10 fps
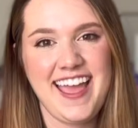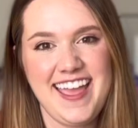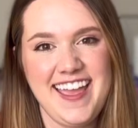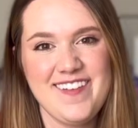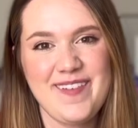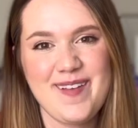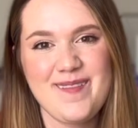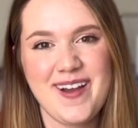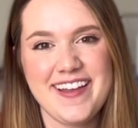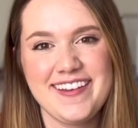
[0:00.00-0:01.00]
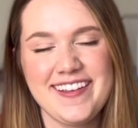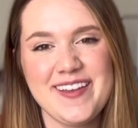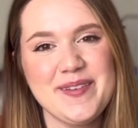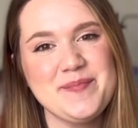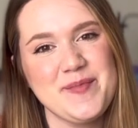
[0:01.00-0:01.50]
Hey everyone,
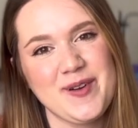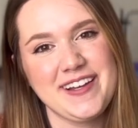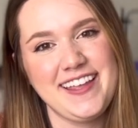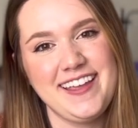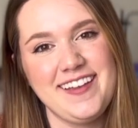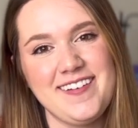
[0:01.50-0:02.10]
good morning